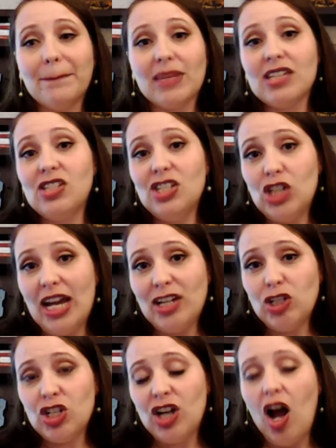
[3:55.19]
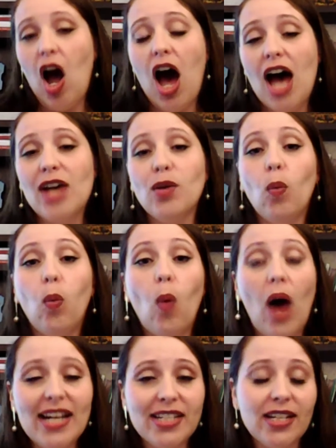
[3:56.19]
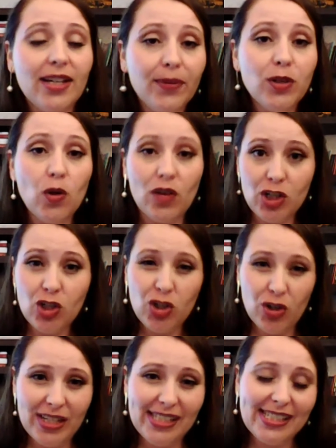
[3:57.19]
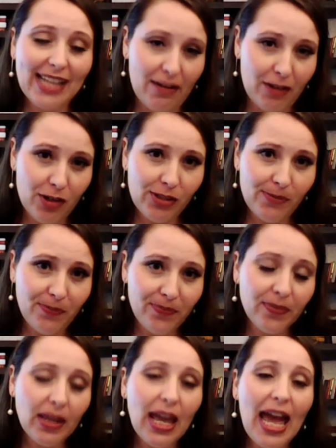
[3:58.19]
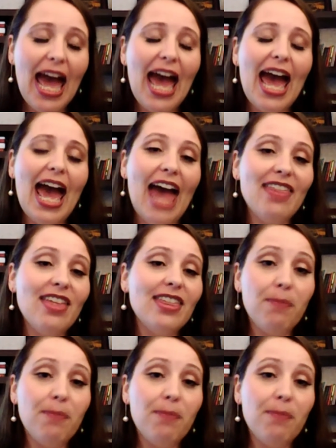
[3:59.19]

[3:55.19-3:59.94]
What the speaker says: suggestion on what your insurance covers." And then the